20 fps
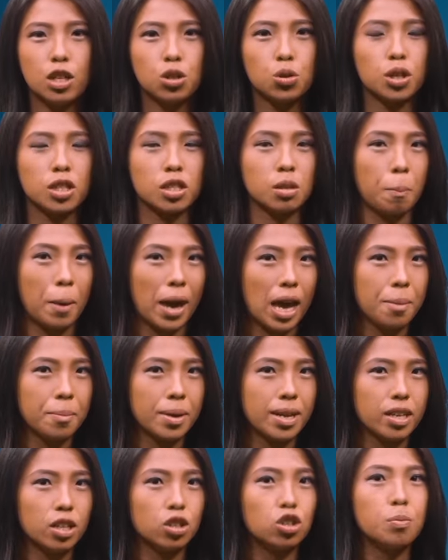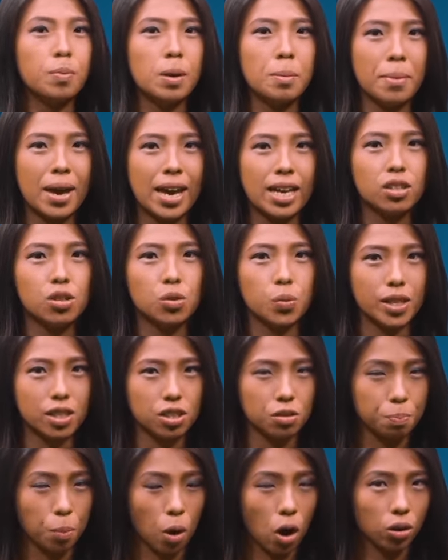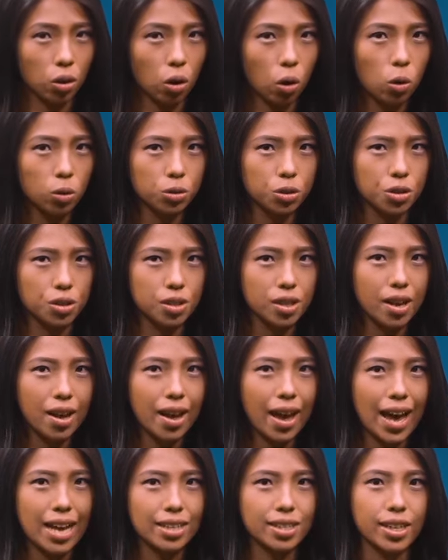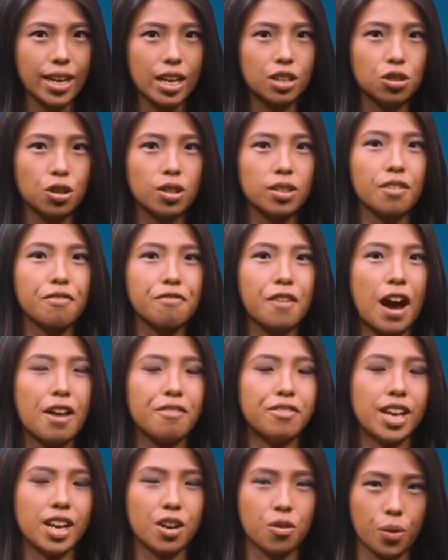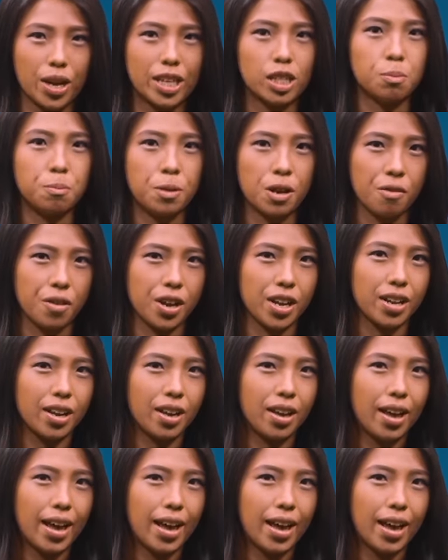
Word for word: interest payment to be made to its bondholders as it entered the five day grace period.